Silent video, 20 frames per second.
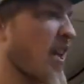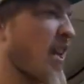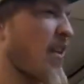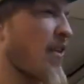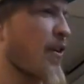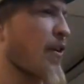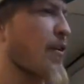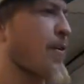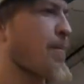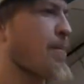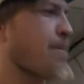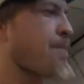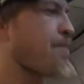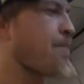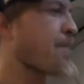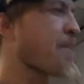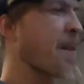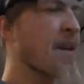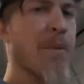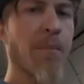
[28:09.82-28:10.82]
either,
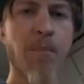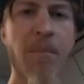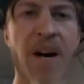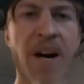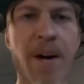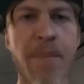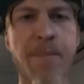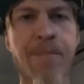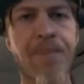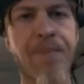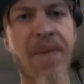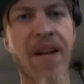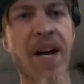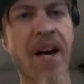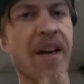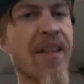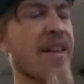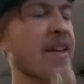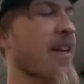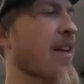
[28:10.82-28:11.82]
but
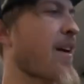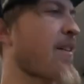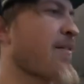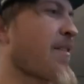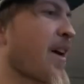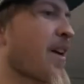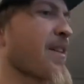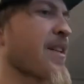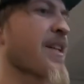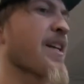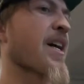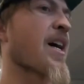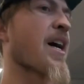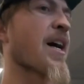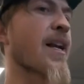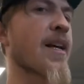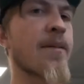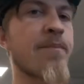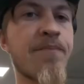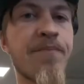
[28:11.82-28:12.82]
I think I finally
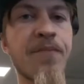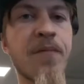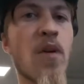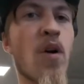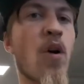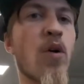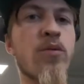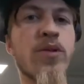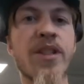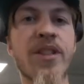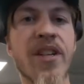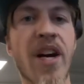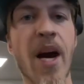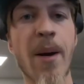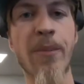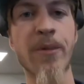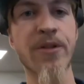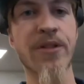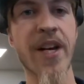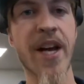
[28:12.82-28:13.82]
got it. Only
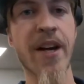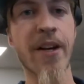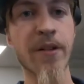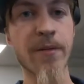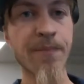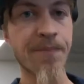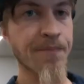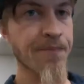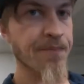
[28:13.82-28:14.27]
time will tell.